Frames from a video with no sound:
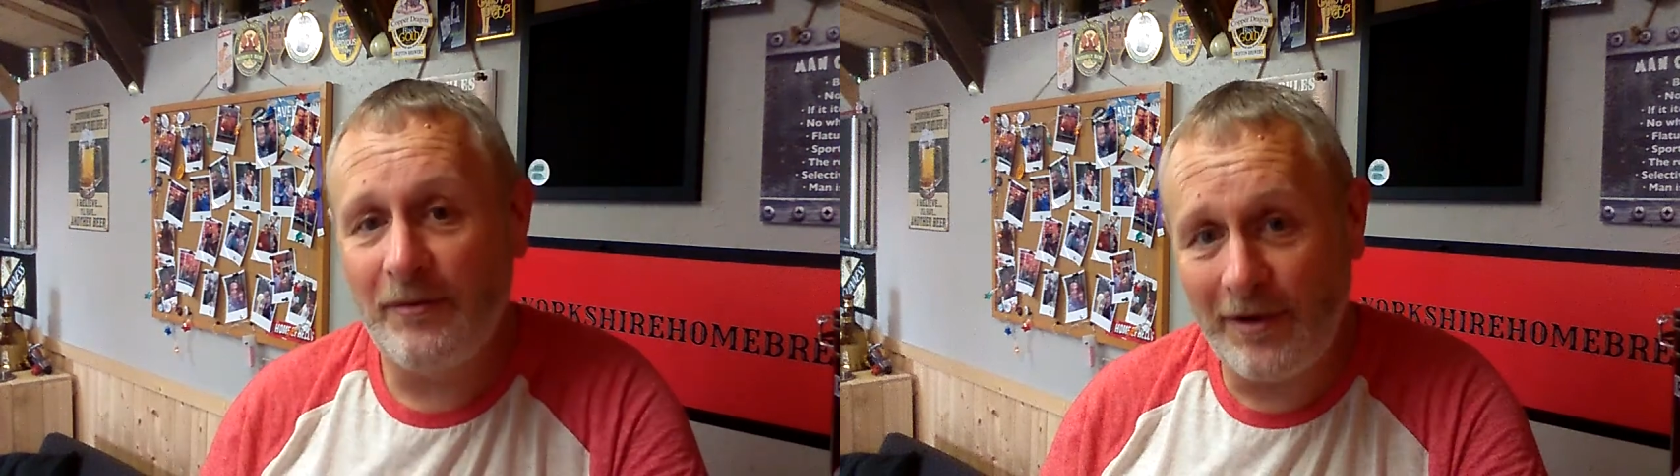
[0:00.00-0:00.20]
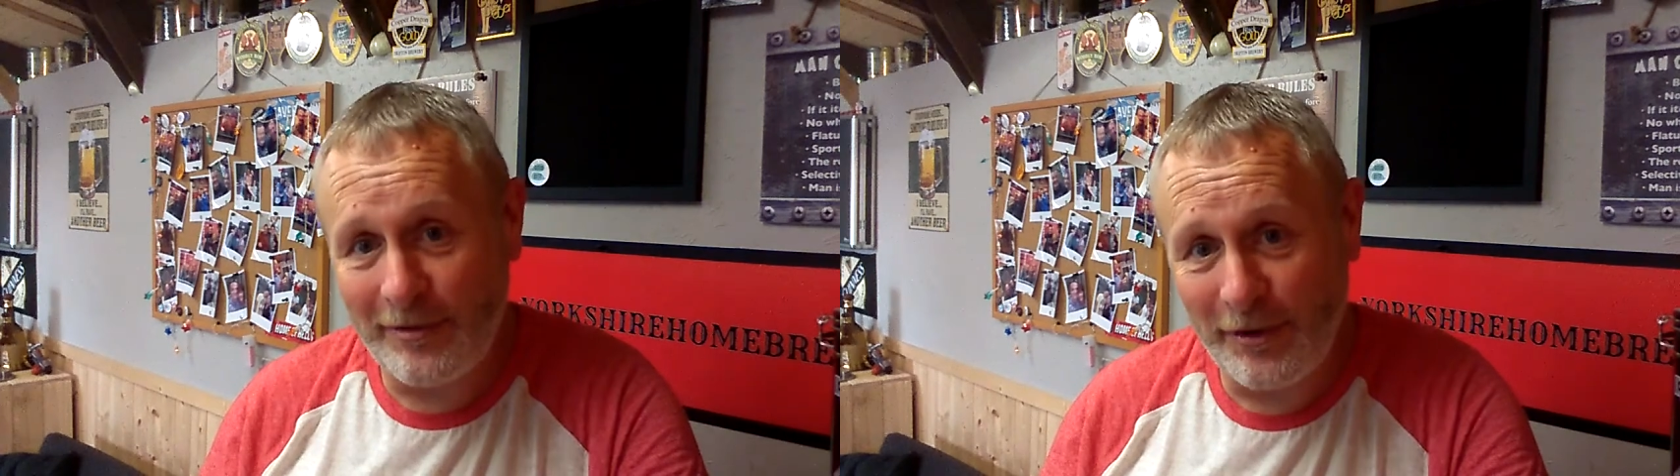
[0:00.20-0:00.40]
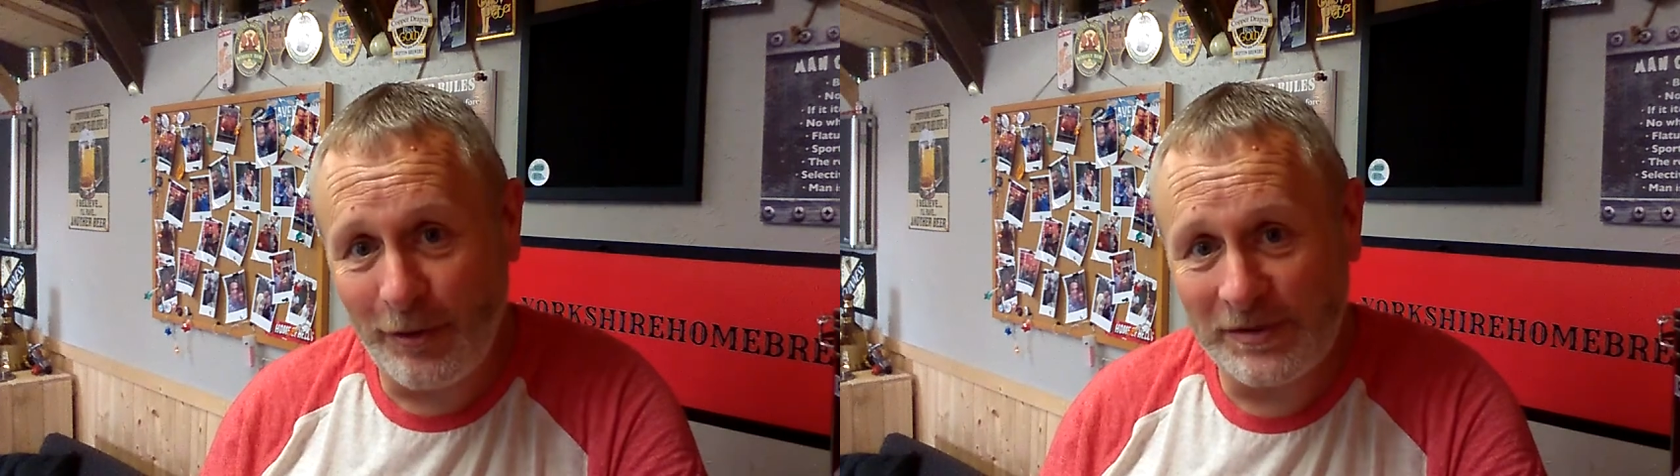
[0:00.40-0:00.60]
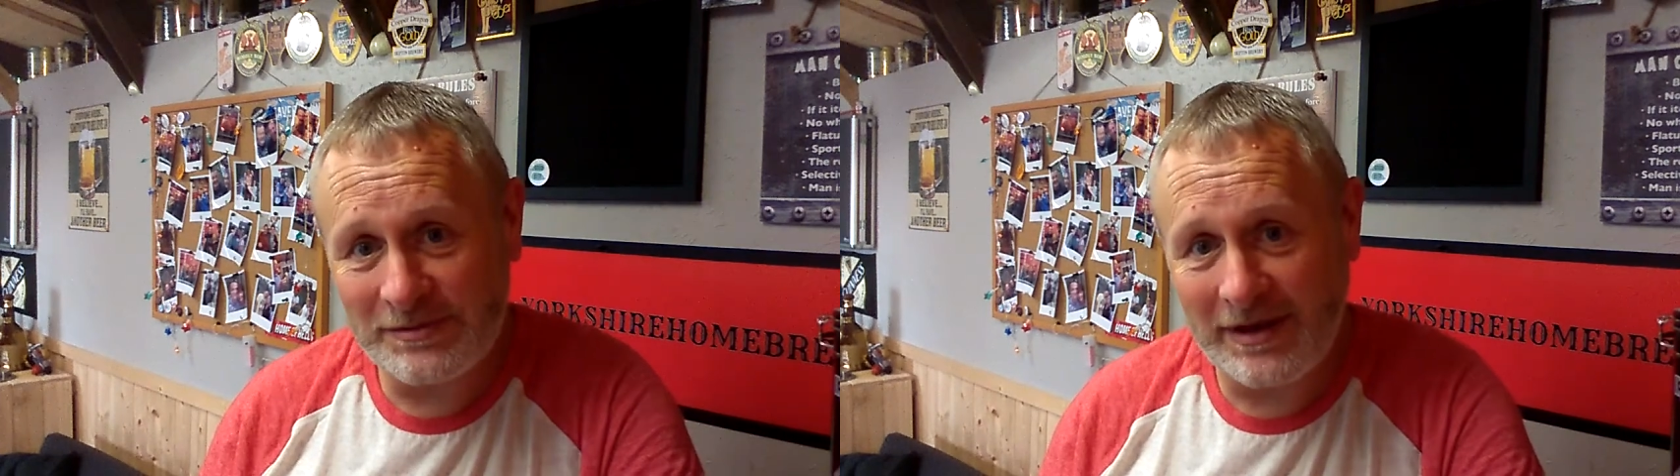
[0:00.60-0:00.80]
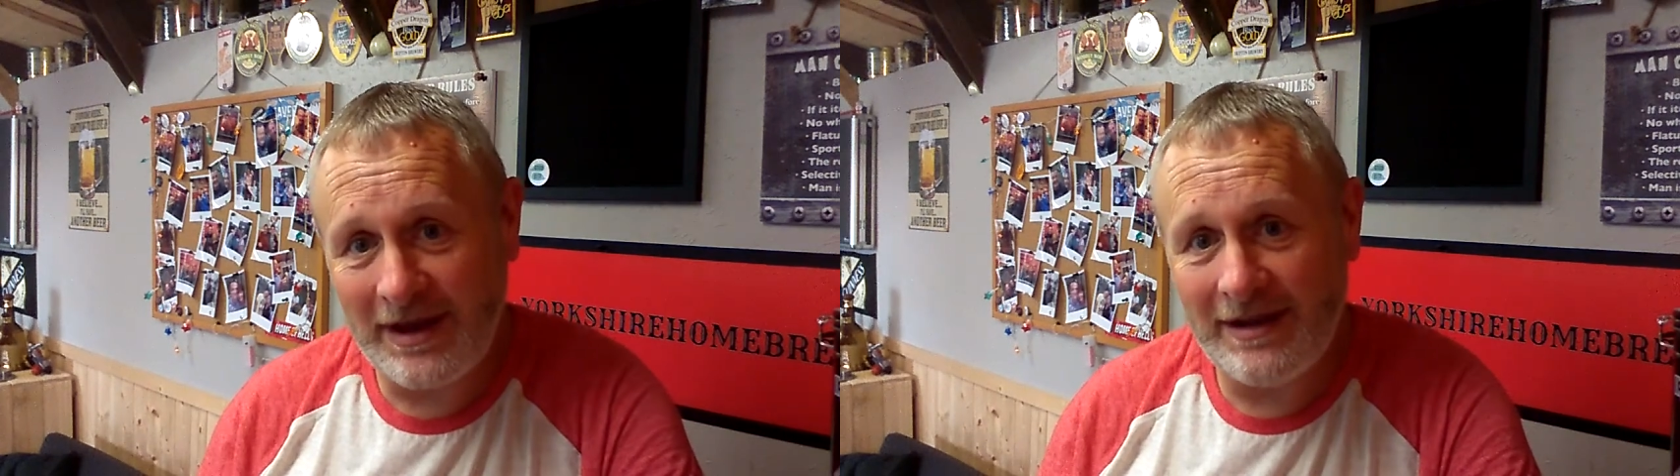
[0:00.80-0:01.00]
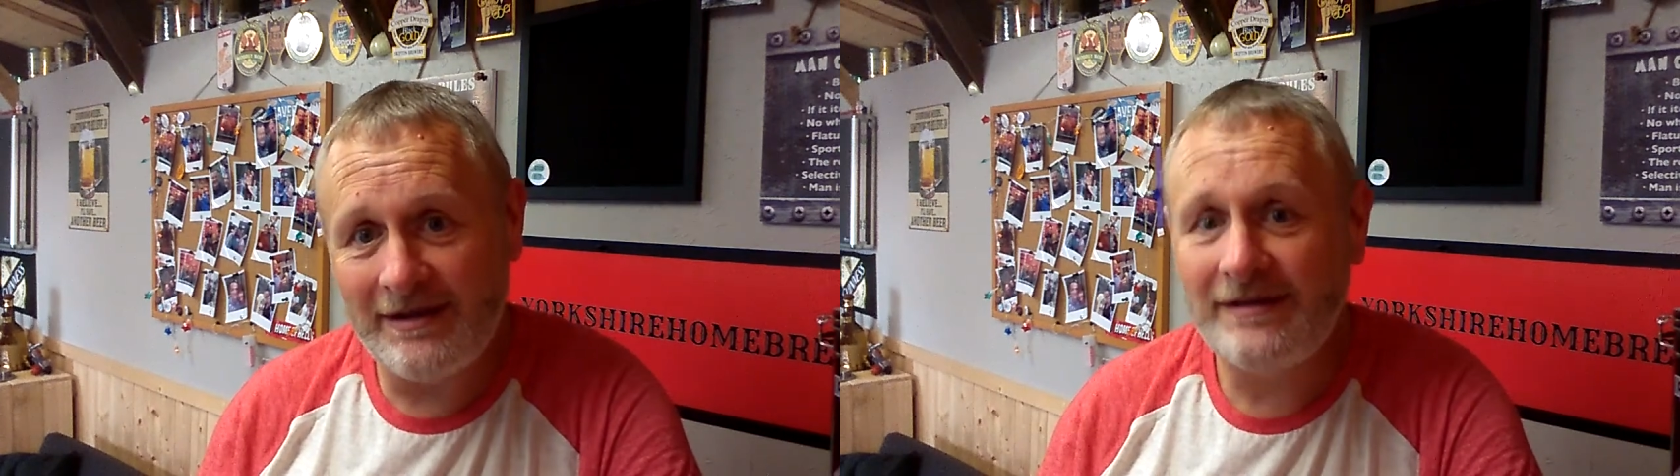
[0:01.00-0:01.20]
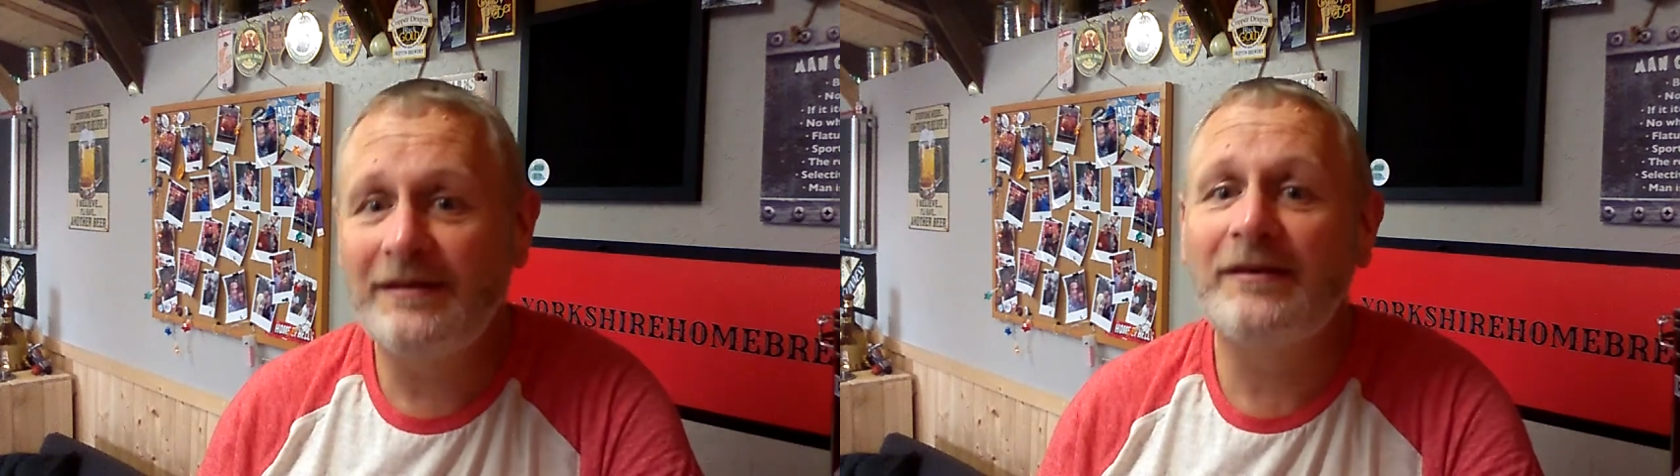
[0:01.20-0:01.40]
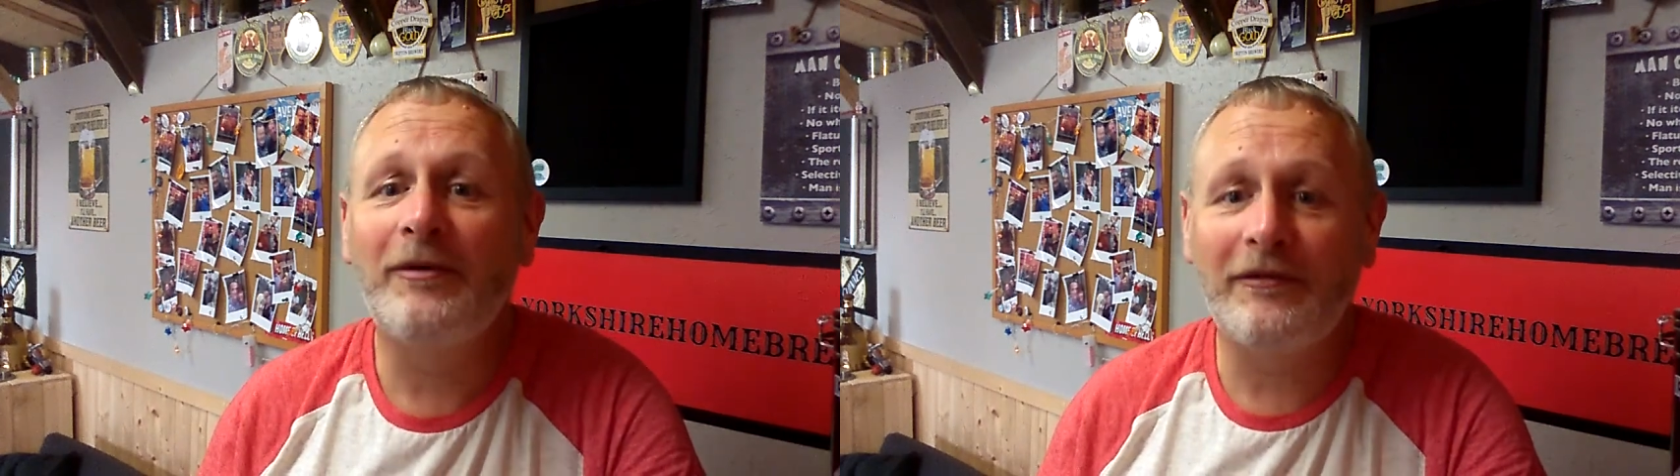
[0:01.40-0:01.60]
what aromas we're getting,
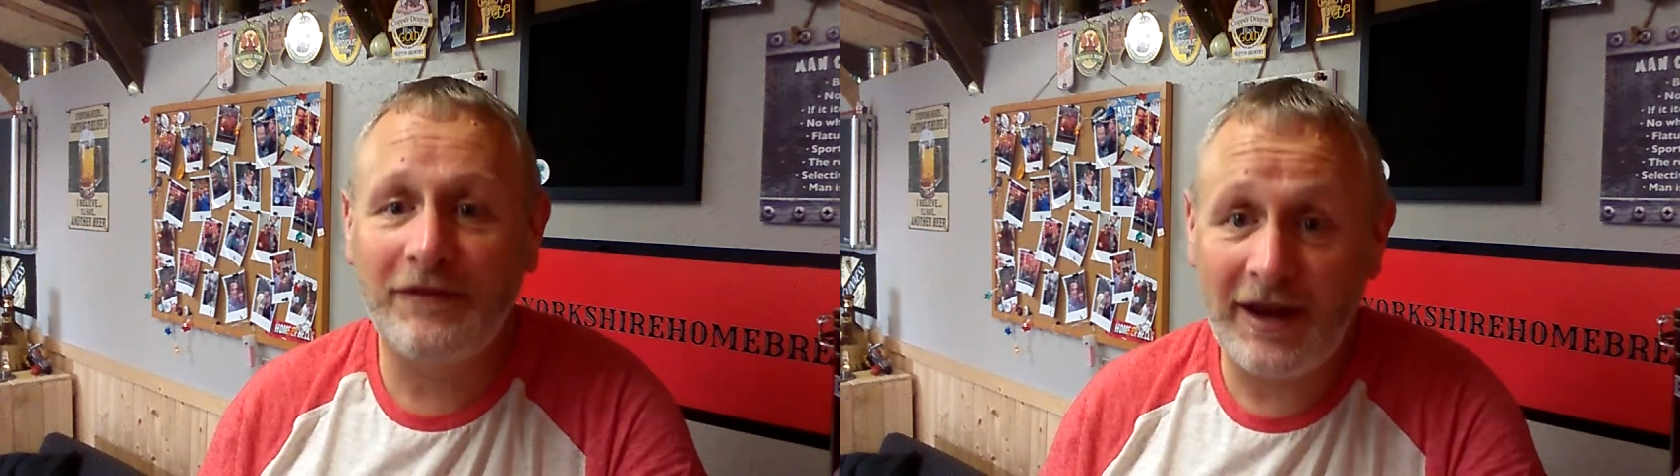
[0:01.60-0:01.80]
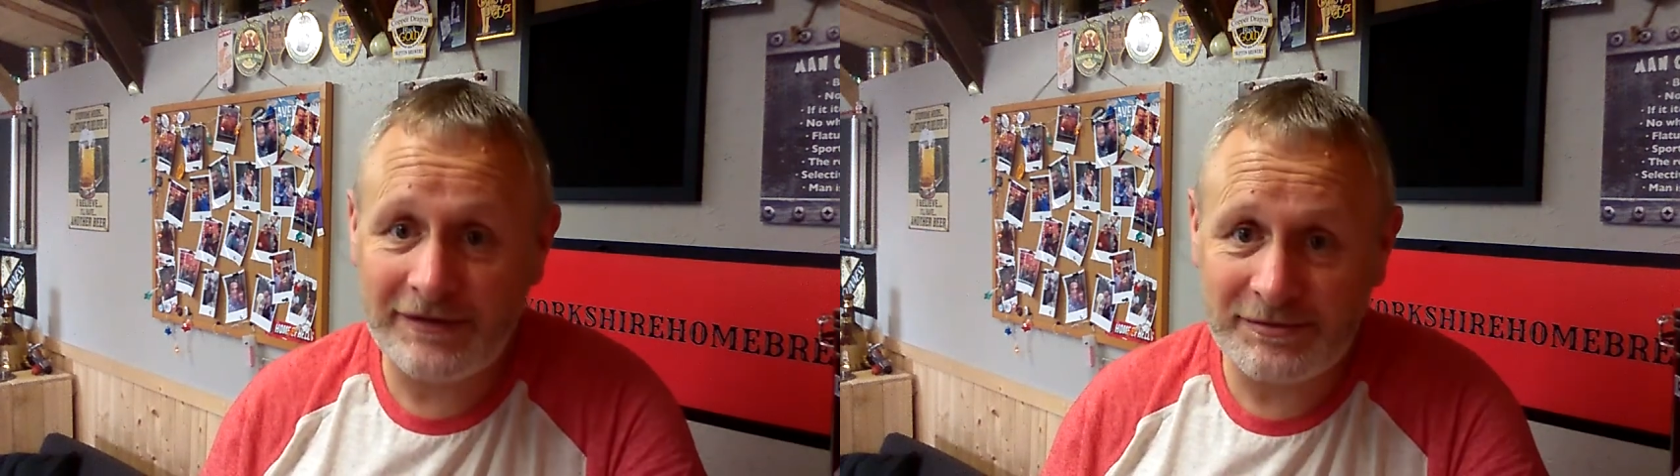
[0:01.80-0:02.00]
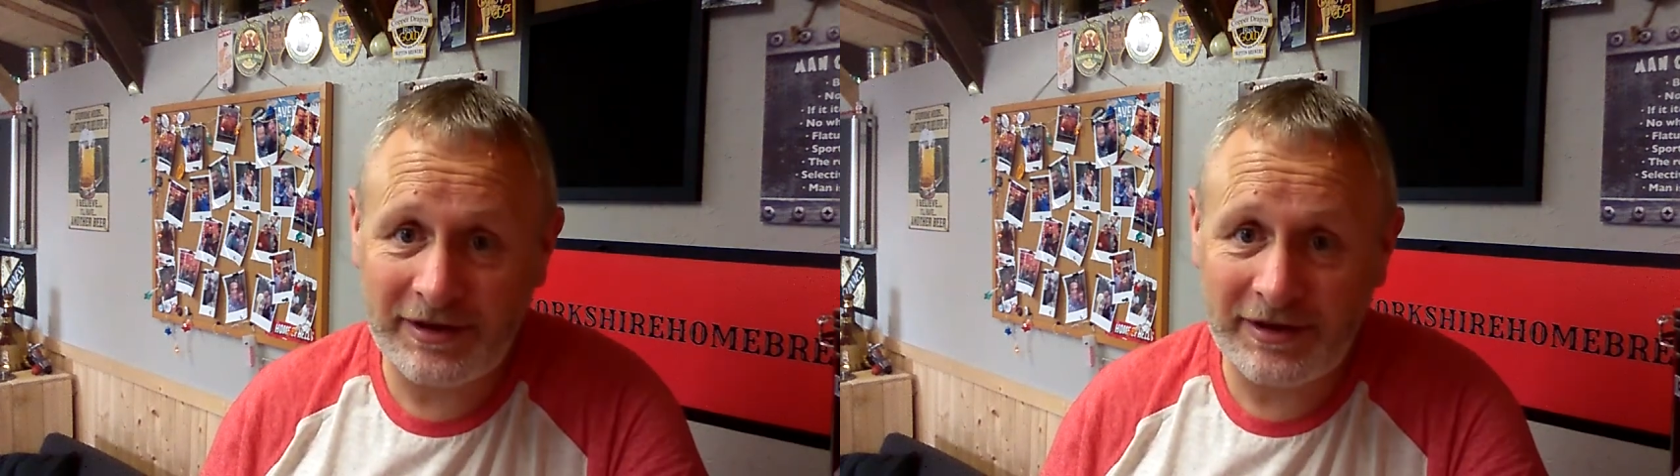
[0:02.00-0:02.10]
what flavours